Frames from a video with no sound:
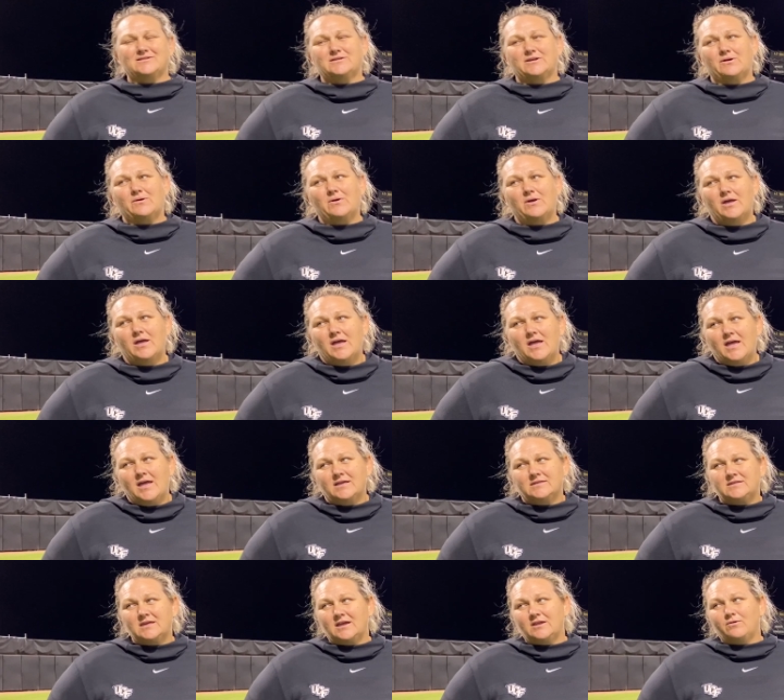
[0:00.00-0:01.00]
So,
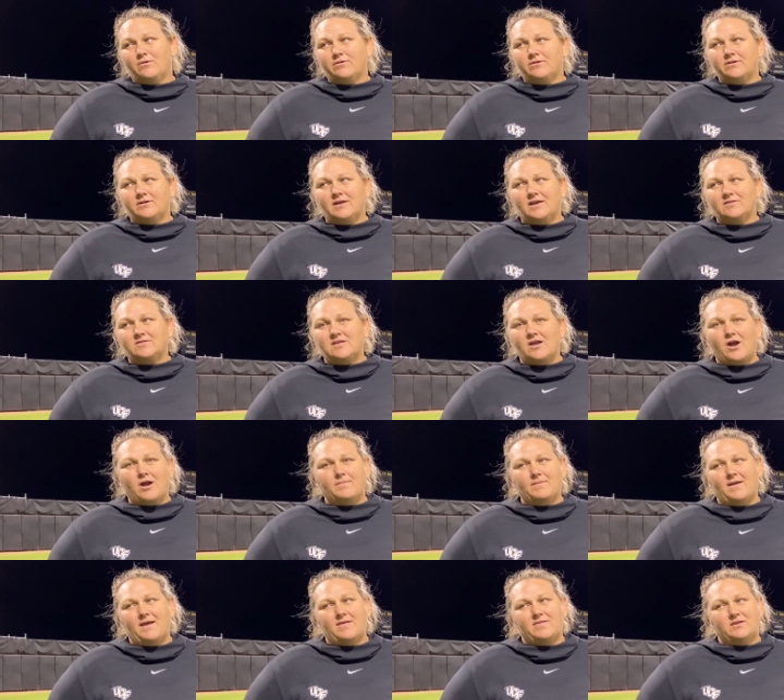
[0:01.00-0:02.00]
to, in order to get the
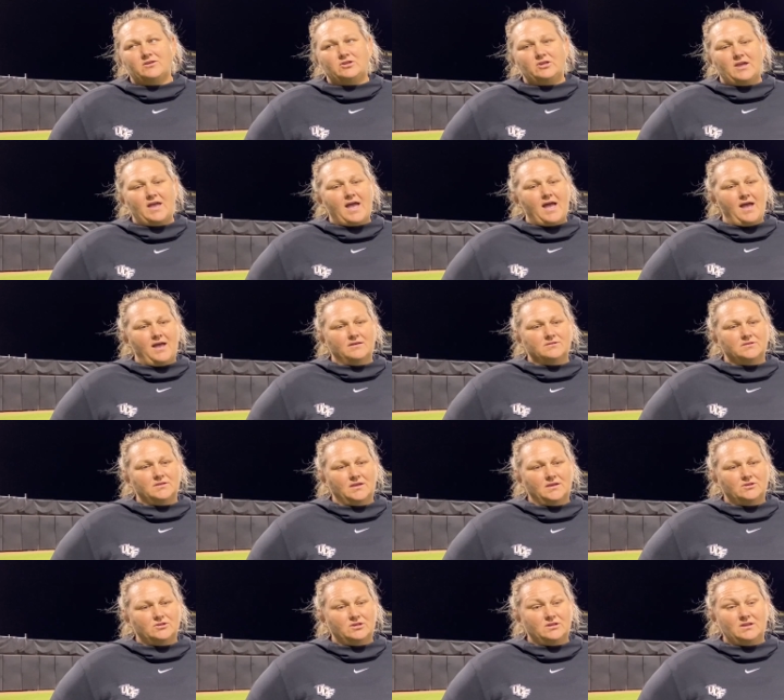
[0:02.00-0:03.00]
RBI that she has,
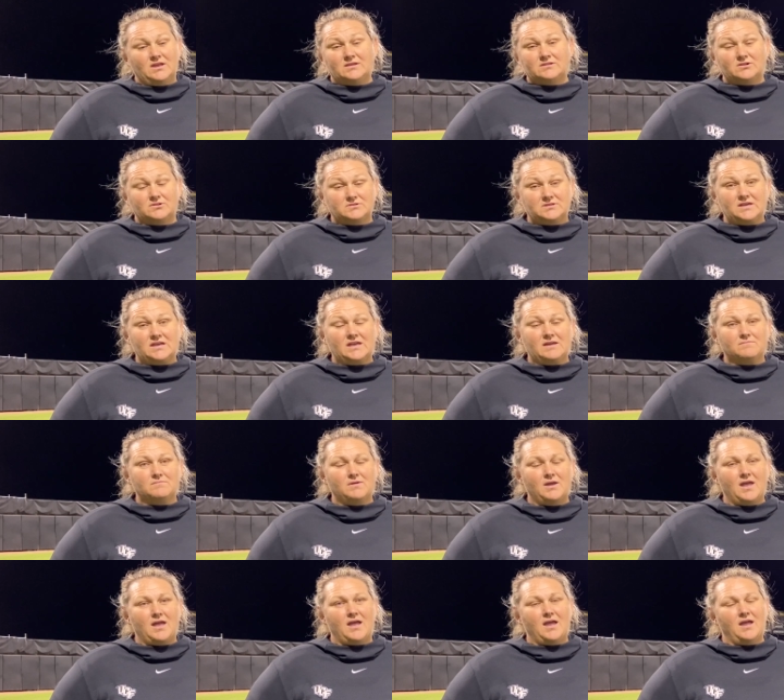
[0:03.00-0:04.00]
like she needs her team,
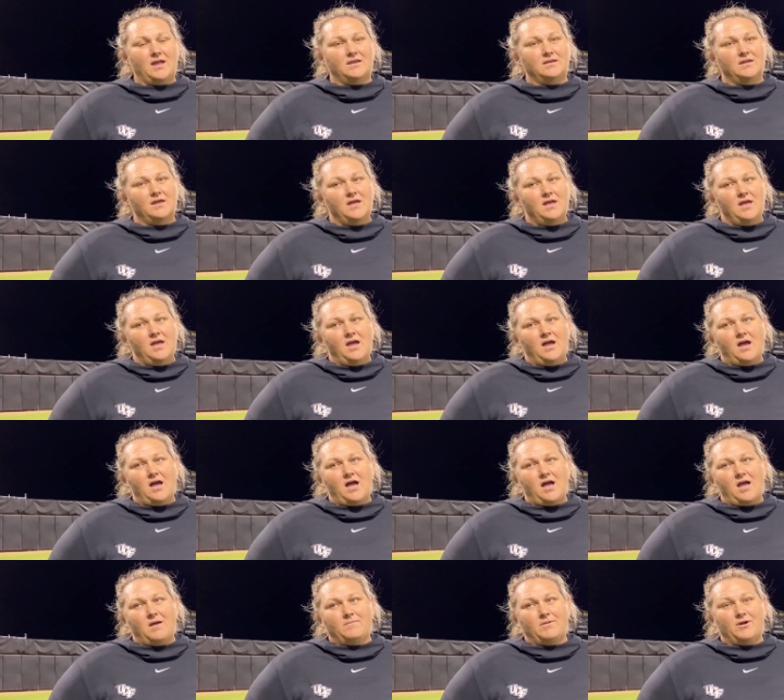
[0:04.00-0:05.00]
and
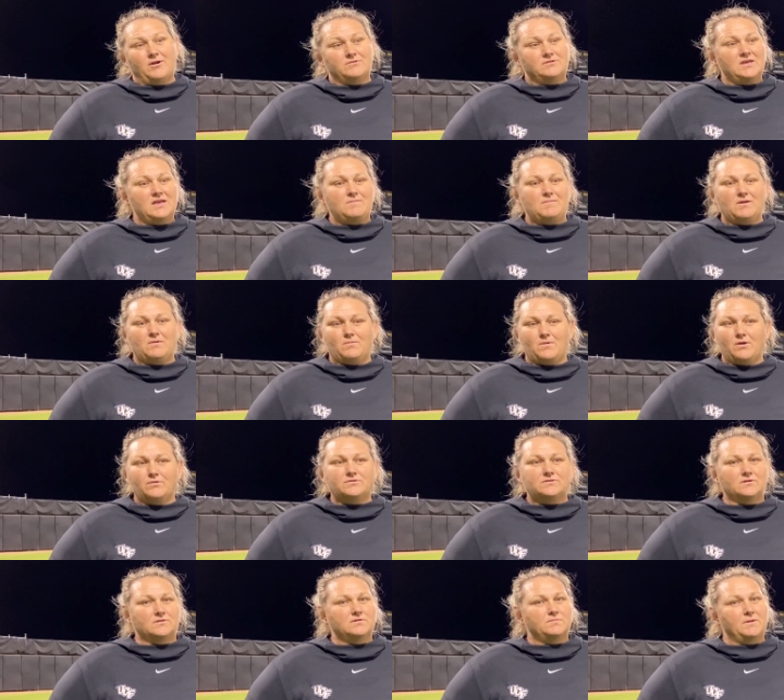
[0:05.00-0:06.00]
um, her team
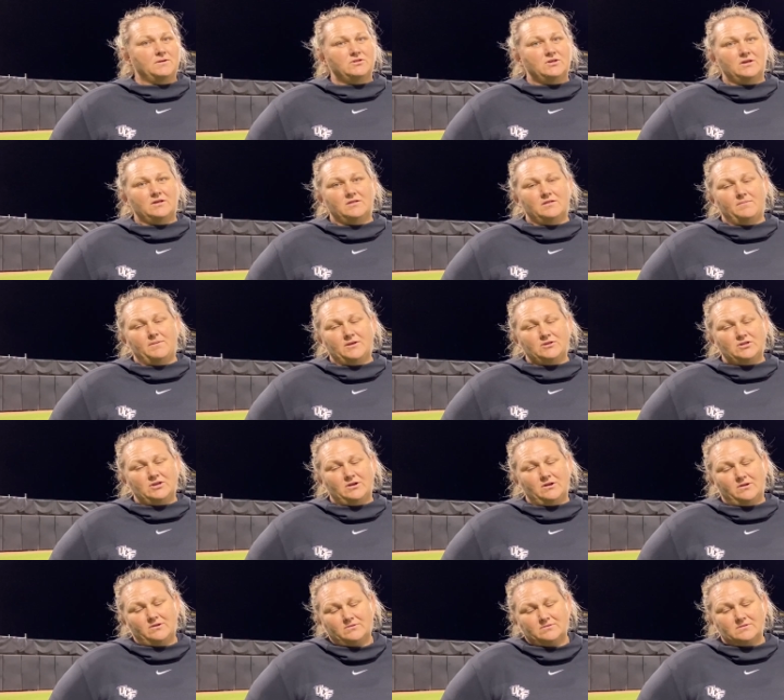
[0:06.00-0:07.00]
erodes those pitching, the
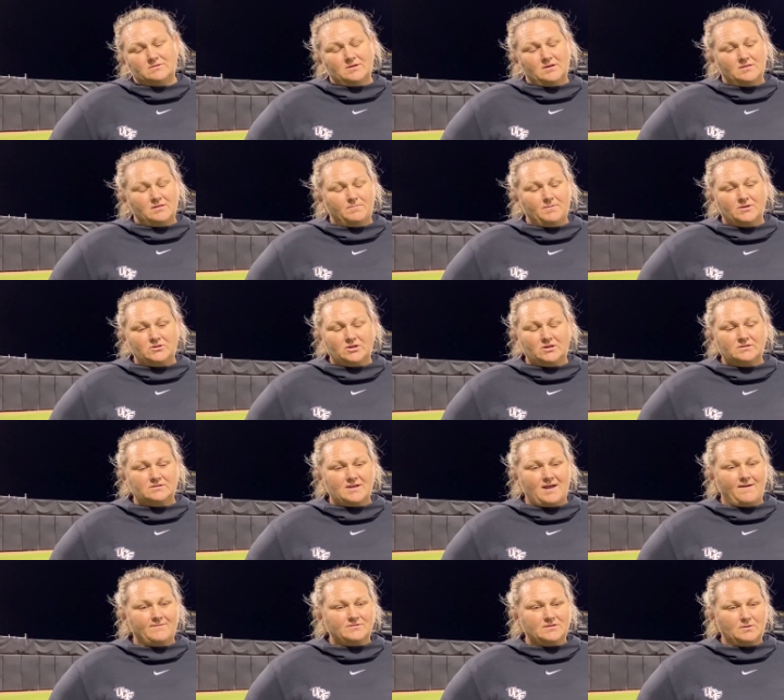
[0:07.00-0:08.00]
pitchers and the pitching
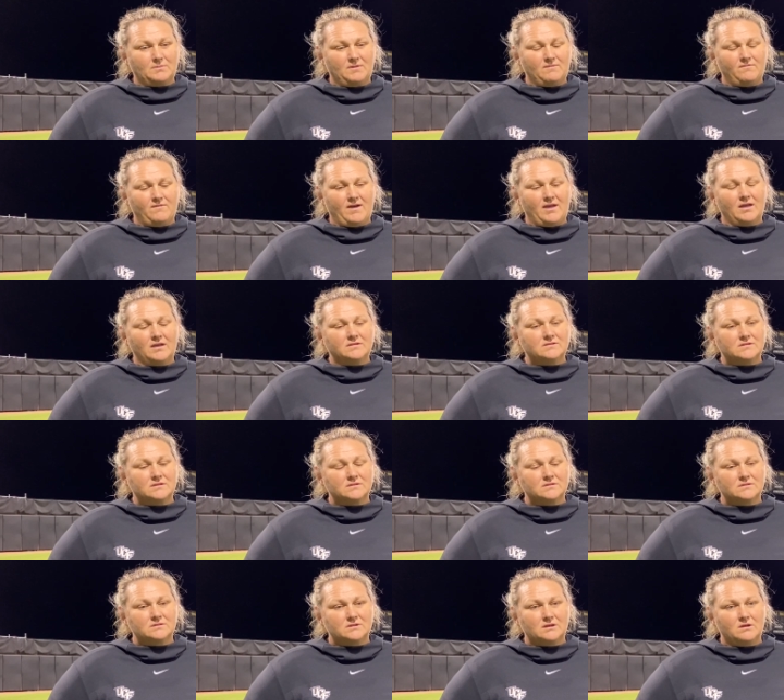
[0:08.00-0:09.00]
staffs that we face,
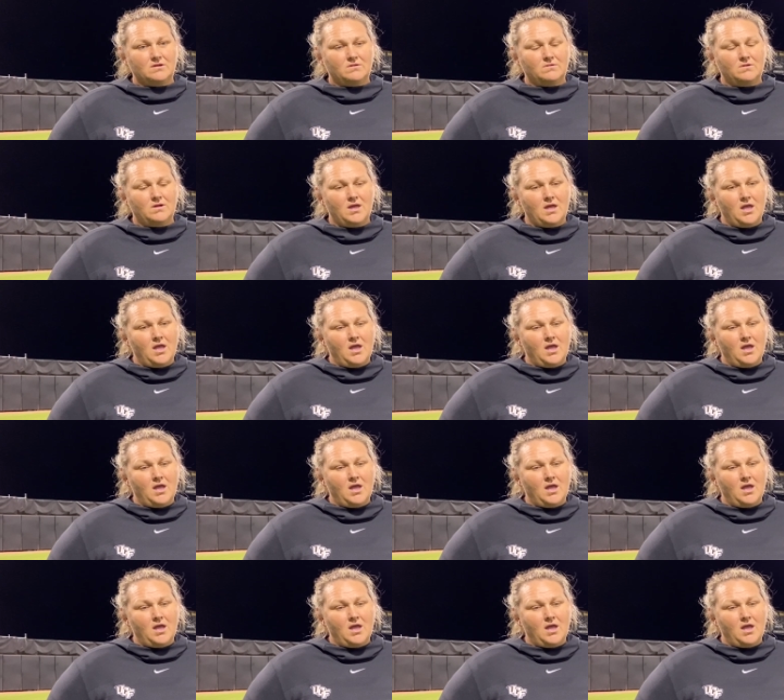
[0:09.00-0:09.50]
and so